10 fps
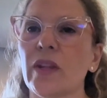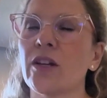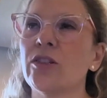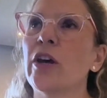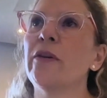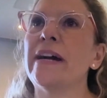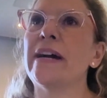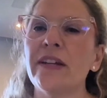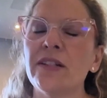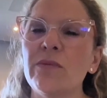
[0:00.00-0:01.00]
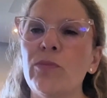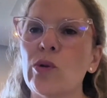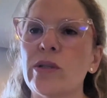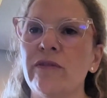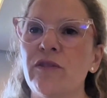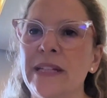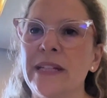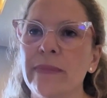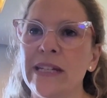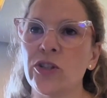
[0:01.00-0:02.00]
So I think it's important for me
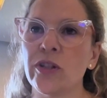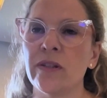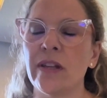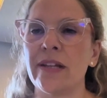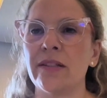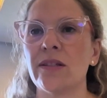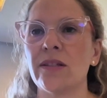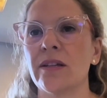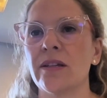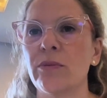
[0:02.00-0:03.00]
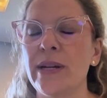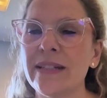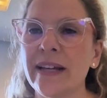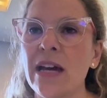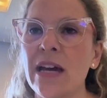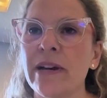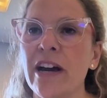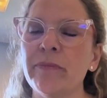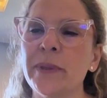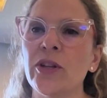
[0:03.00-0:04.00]
to mention that the Western Cape
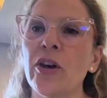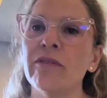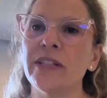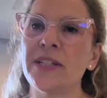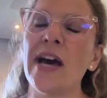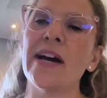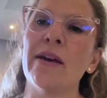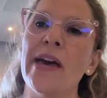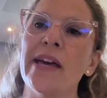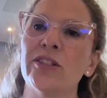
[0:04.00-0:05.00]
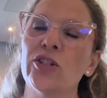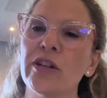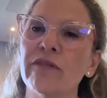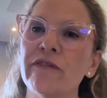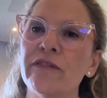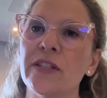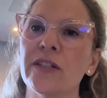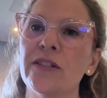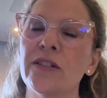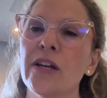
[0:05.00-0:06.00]
government over time has
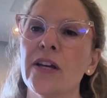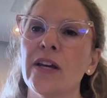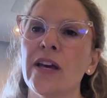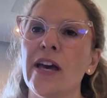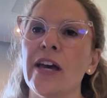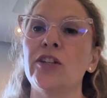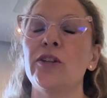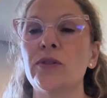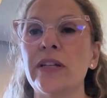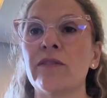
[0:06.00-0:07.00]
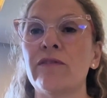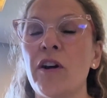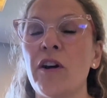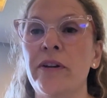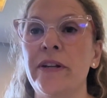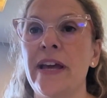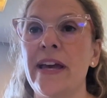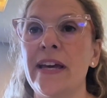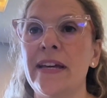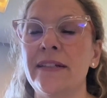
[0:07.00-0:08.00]
shifted using foreign
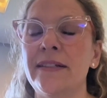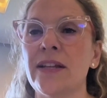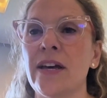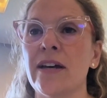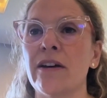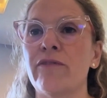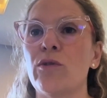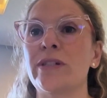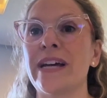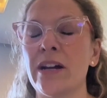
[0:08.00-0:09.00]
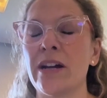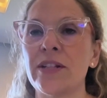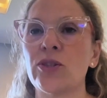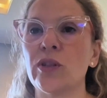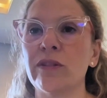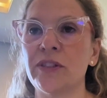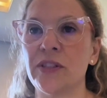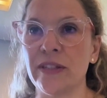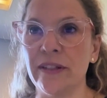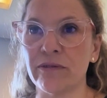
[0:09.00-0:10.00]
aid for direct service
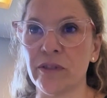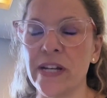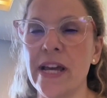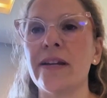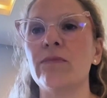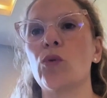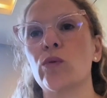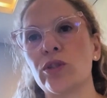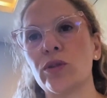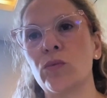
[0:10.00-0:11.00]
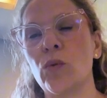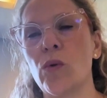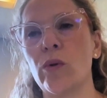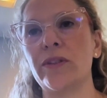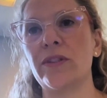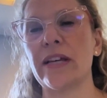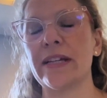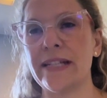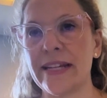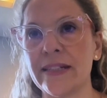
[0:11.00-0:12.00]
delivery and more towards
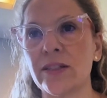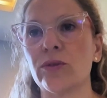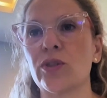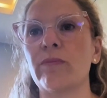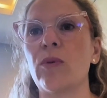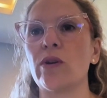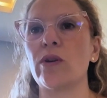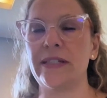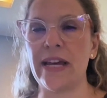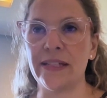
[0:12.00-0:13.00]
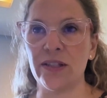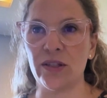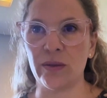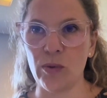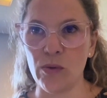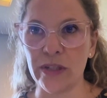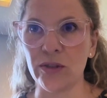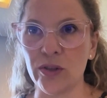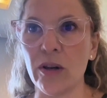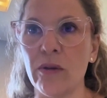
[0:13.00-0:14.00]
technical support, data support and
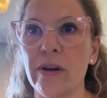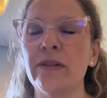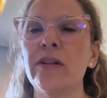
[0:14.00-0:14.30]
so on